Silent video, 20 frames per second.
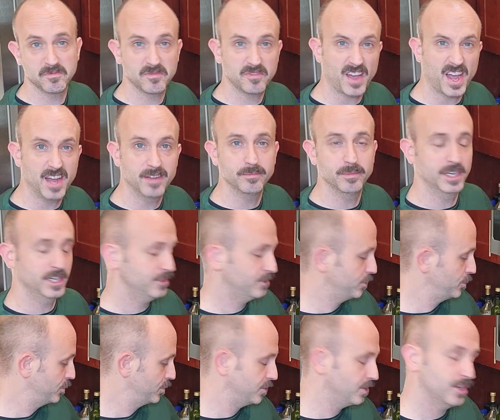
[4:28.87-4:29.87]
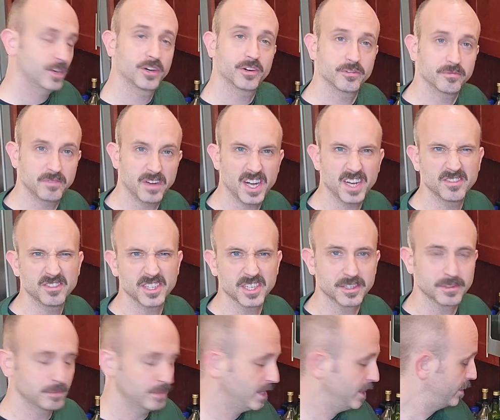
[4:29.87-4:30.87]
5 minutes or so,
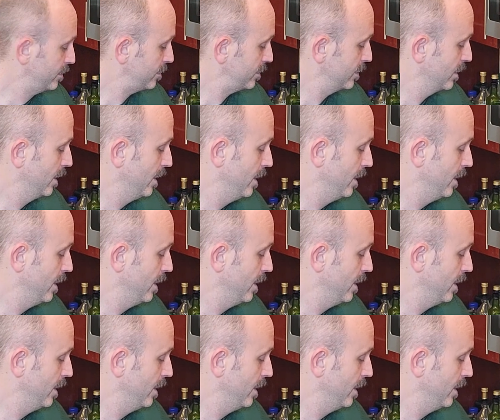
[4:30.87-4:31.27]
5-6 minutes.